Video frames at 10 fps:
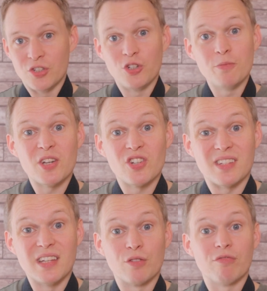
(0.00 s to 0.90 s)
2
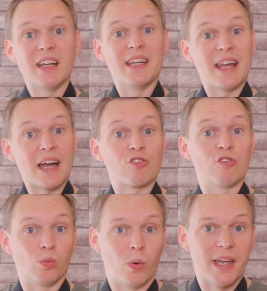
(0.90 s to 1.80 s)
measures is a really
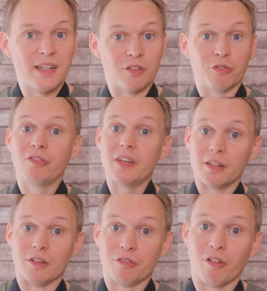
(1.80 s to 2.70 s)
natural way to
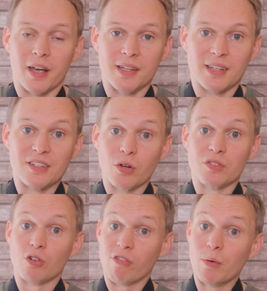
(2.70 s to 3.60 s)
feel a phrase, and so
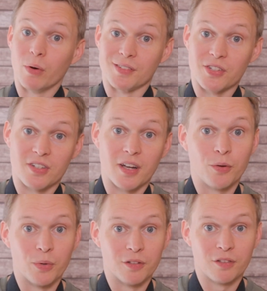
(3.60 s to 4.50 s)
it's a great one to
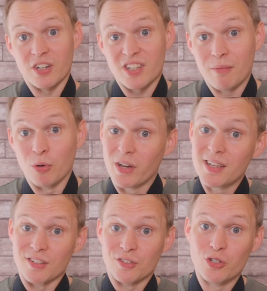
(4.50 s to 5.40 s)
start with. For example,
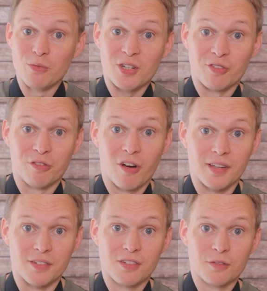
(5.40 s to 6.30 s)
here's a 2-measure
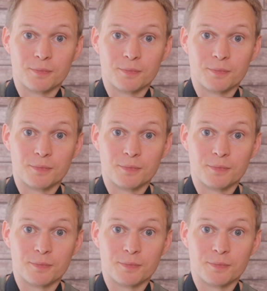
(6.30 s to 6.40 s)
phrase.